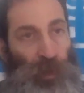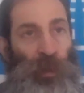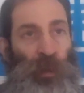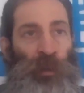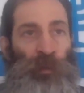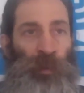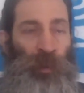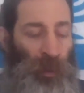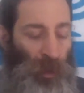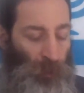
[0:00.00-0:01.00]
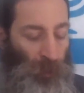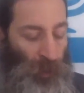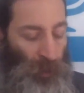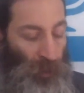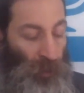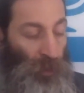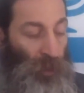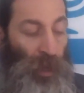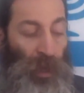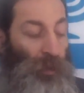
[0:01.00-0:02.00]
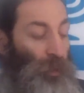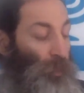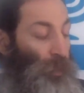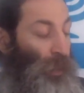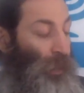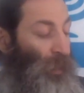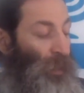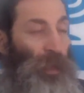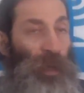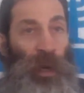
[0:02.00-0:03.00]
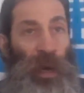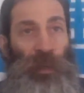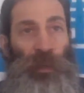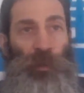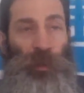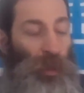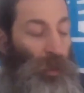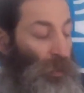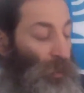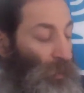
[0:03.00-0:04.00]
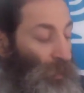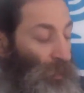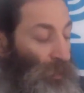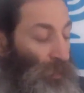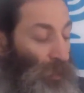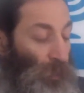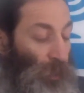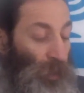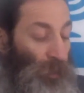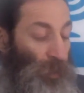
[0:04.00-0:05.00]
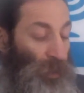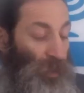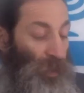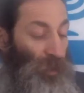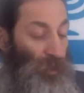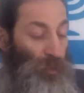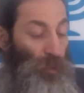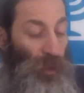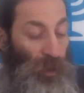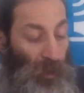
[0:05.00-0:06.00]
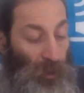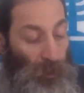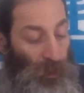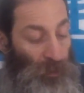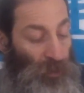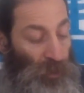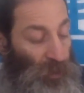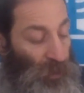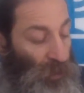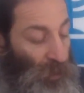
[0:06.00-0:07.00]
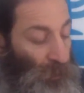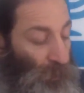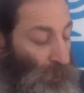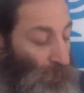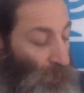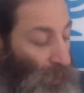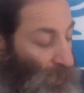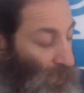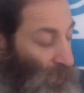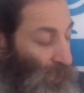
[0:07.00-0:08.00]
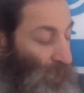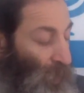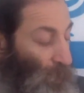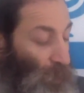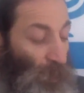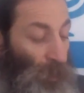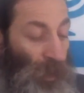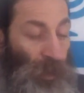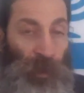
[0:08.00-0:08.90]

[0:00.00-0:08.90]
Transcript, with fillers: of Yahweh. Hallelujah. Hallelujah. So uh, we see Yeshua come as just a, a, a typical man,